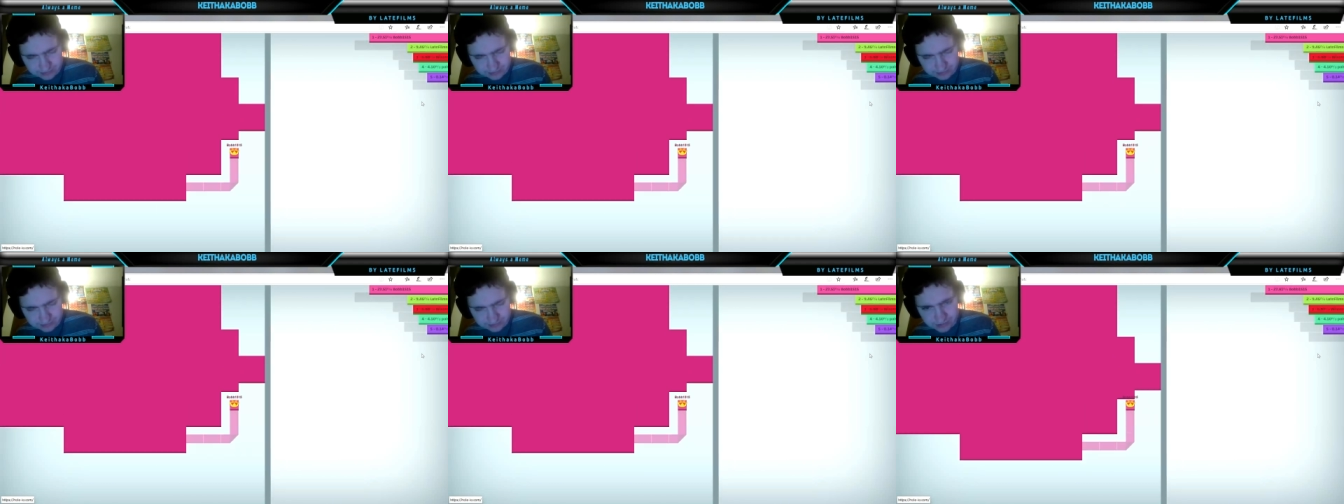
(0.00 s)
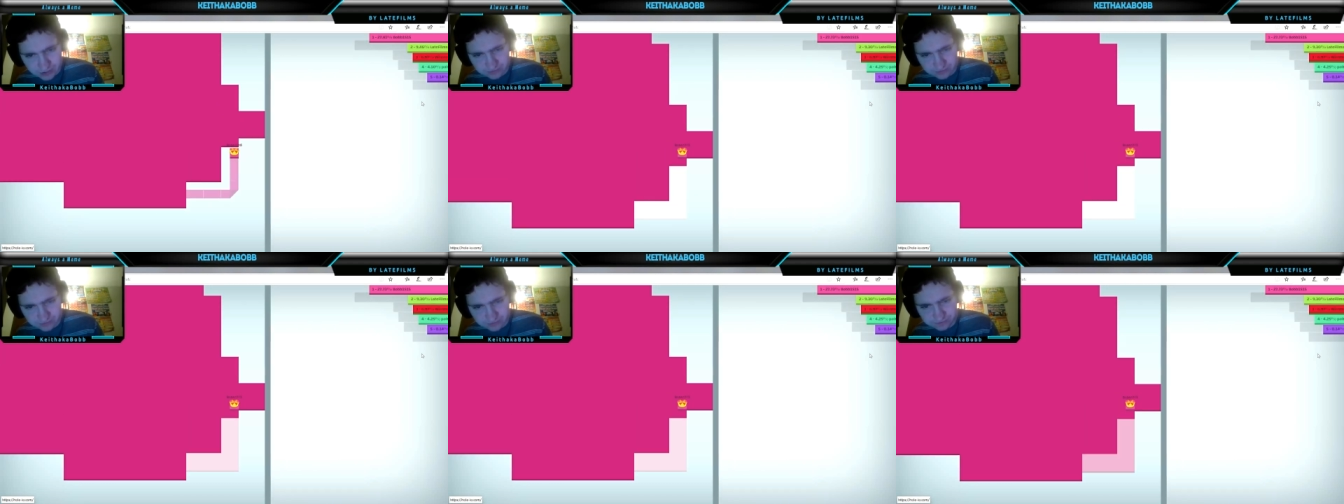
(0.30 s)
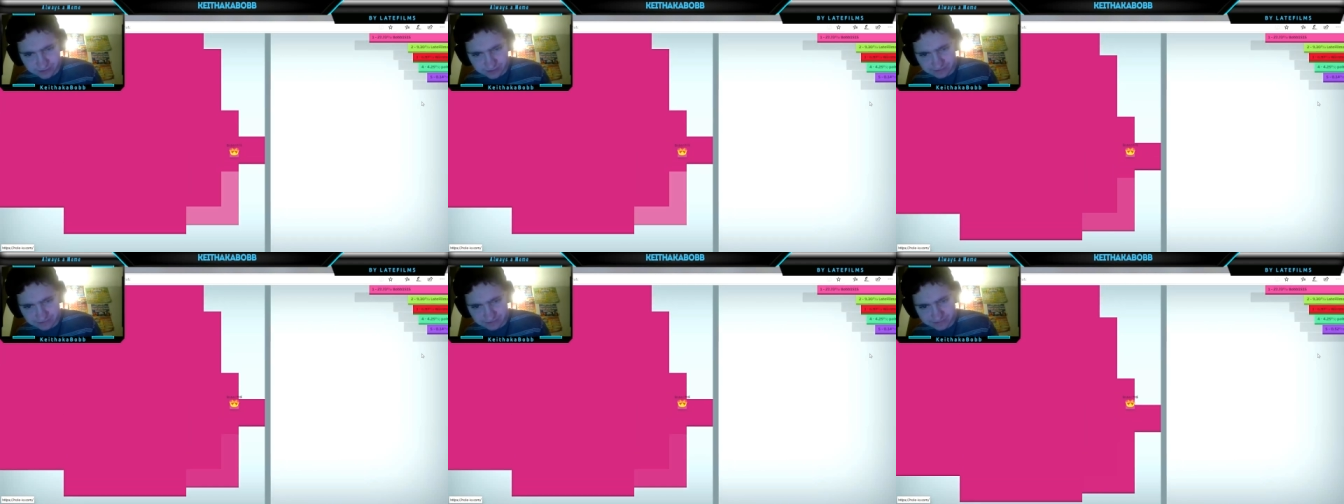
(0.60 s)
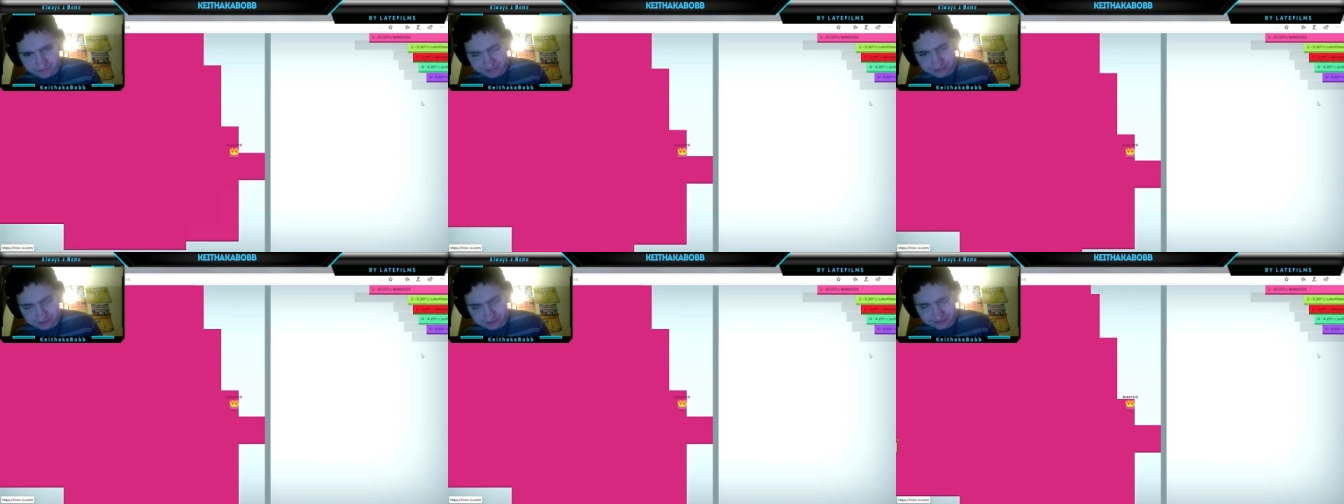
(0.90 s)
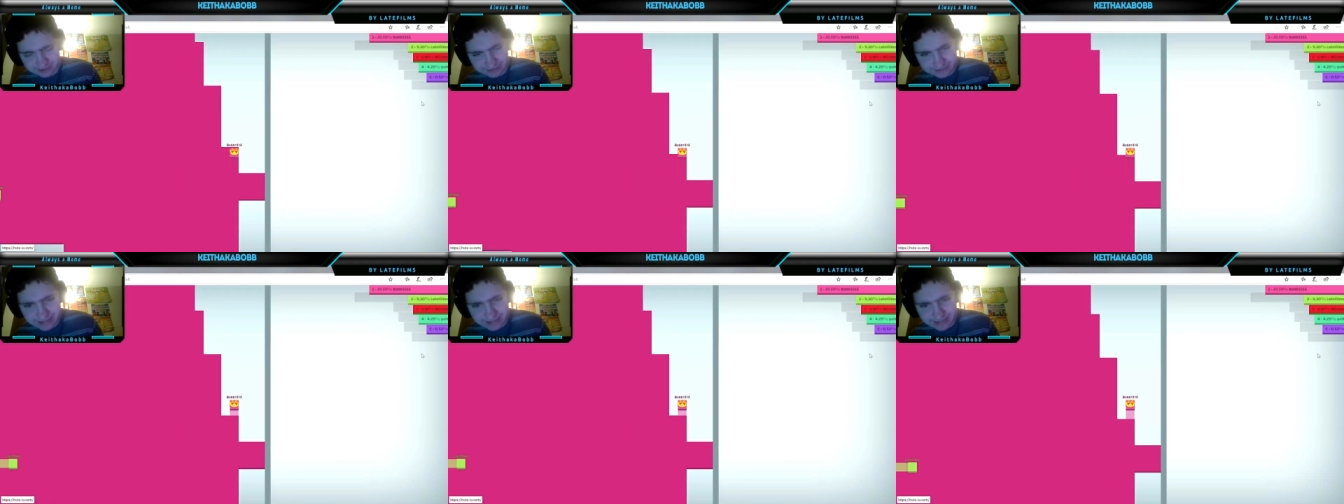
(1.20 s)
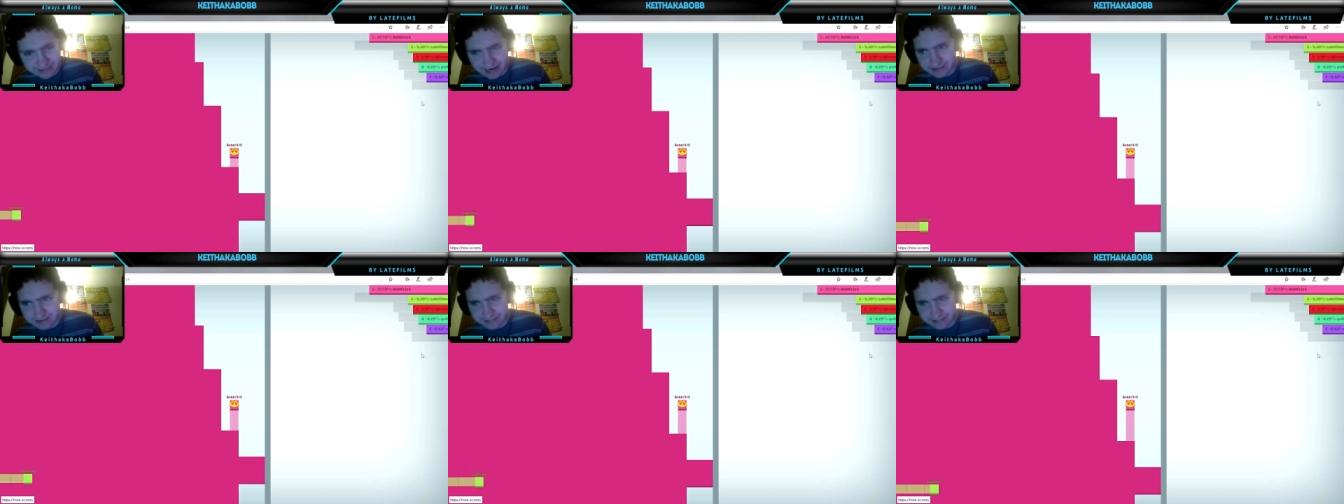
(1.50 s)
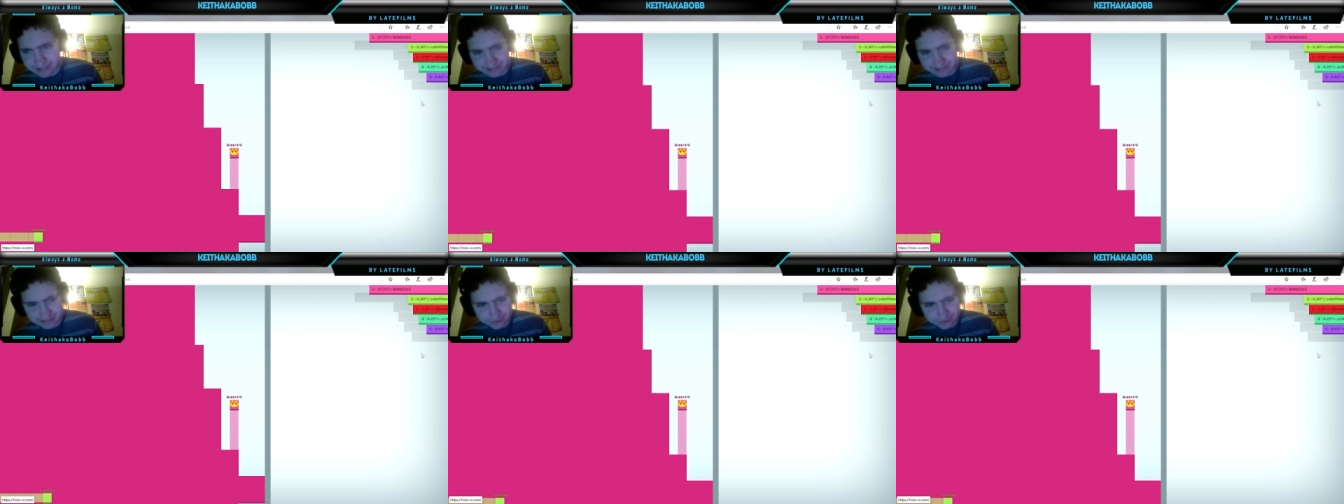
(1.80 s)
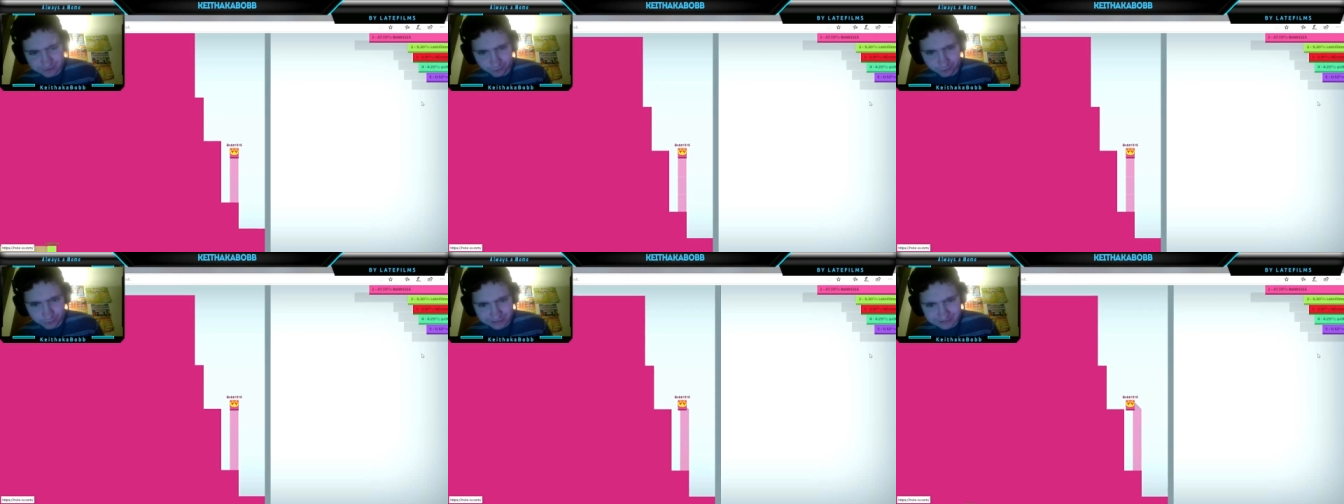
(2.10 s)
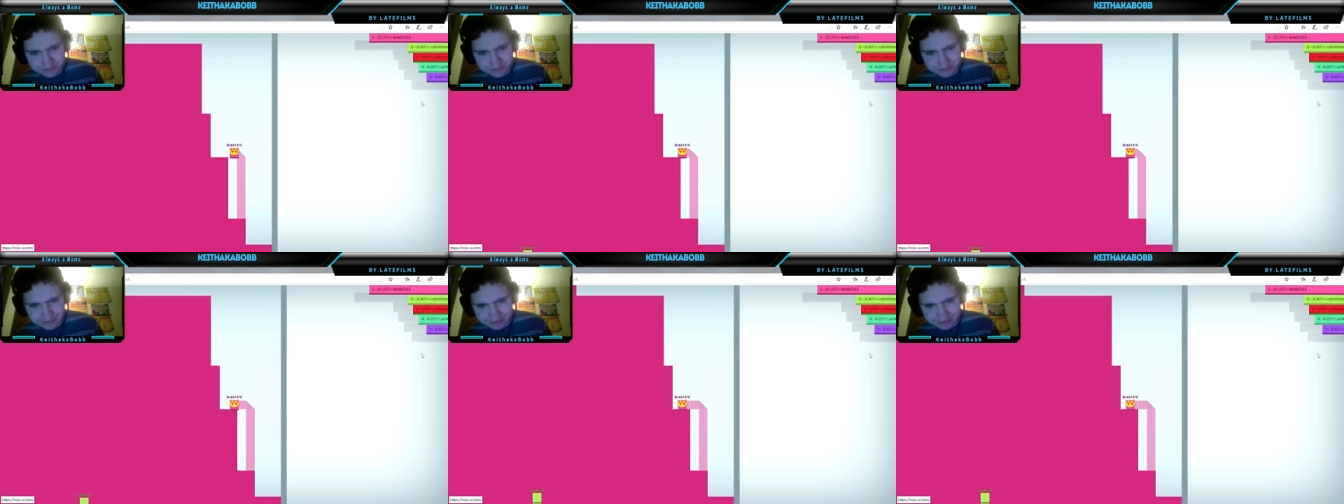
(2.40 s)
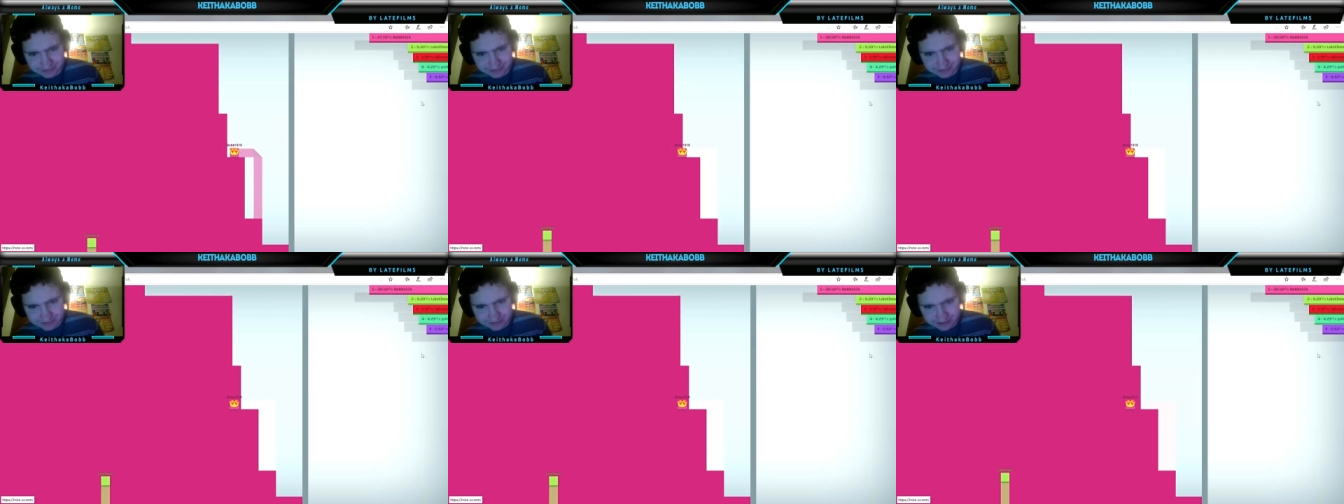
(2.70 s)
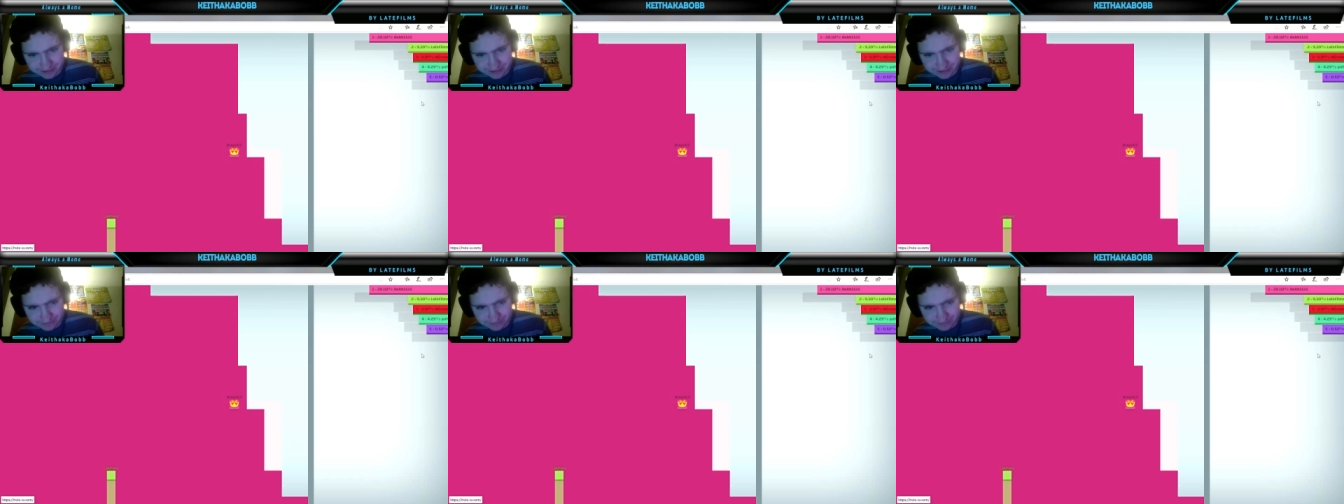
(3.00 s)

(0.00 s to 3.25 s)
Oh, I, I, I just annihilated his whole existence.